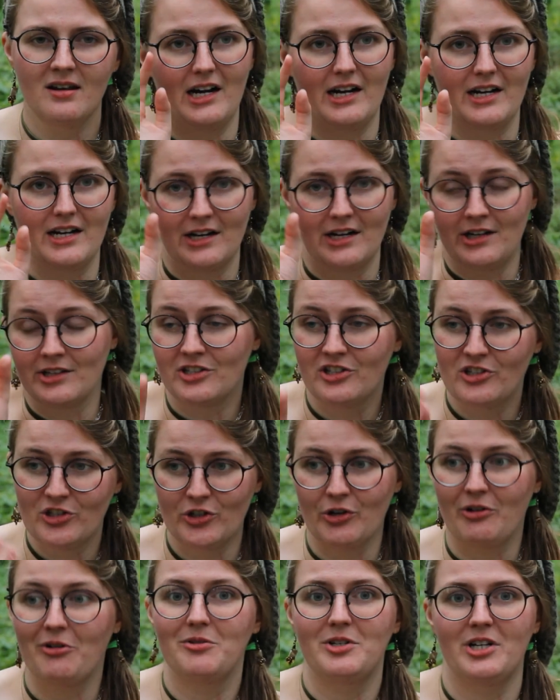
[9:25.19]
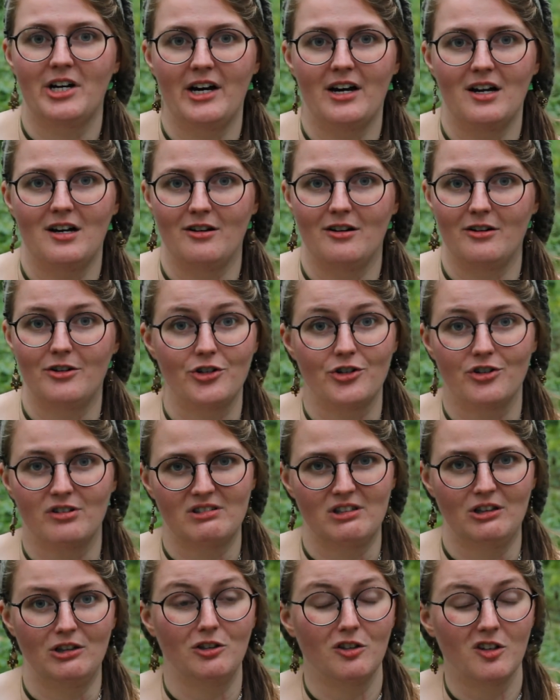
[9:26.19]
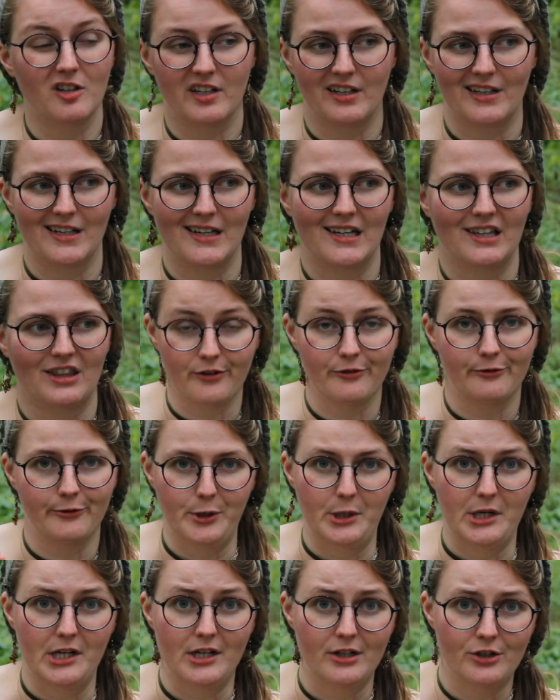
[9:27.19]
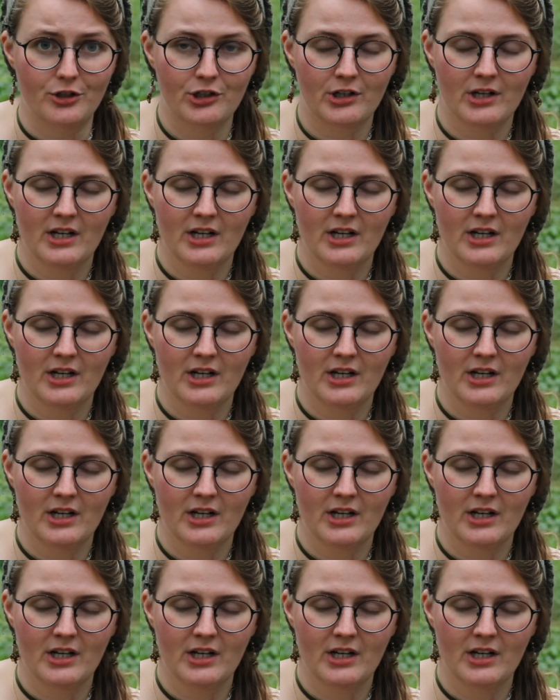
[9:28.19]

I got so tired just looking at the footage.